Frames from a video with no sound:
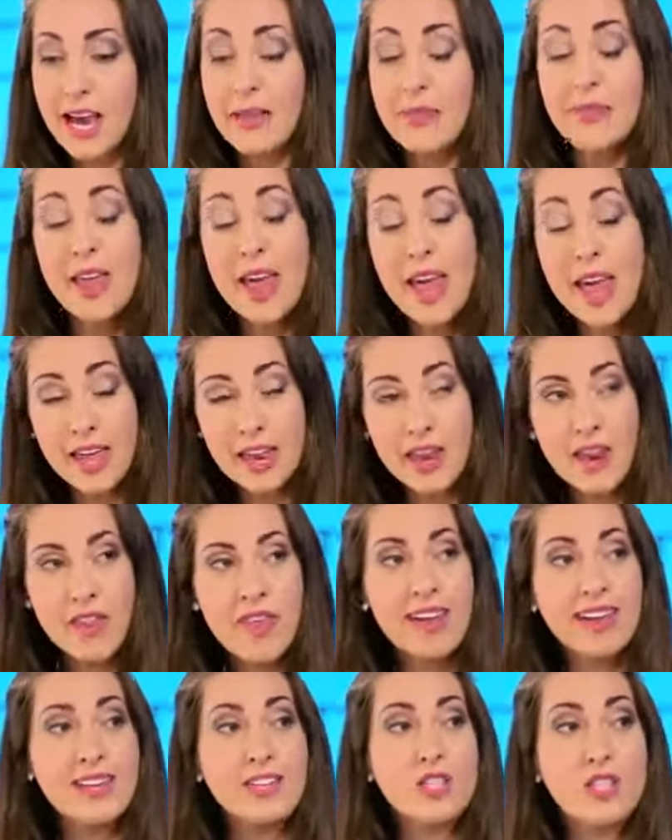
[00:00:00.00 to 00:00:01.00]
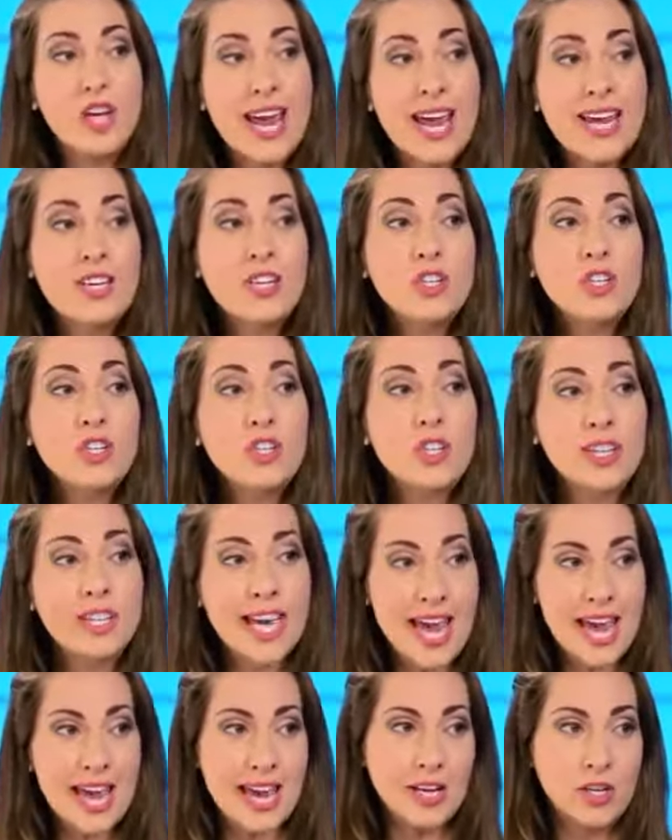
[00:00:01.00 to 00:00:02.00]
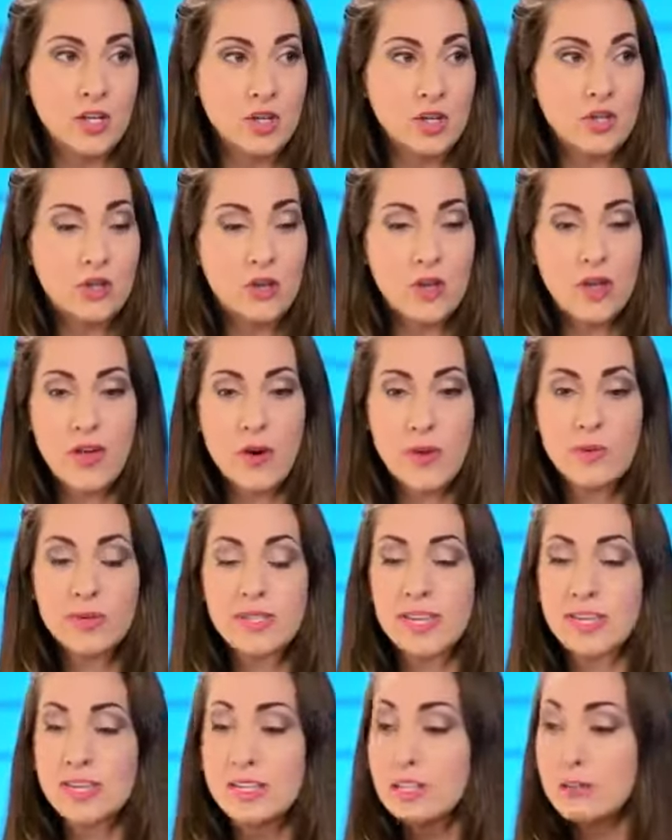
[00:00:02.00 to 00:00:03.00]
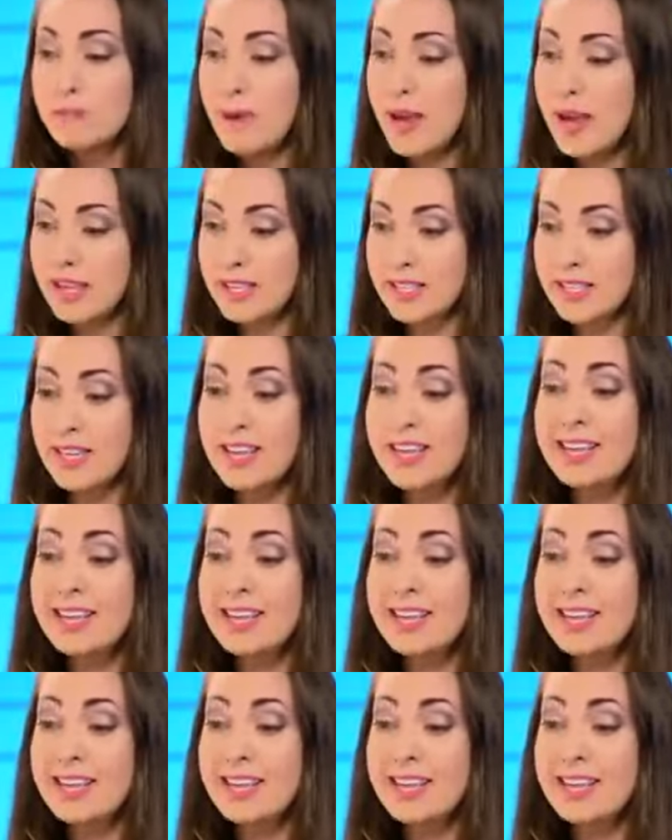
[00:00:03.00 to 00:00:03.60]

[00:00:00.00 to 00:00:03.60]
and then they changed the cage so that there was a space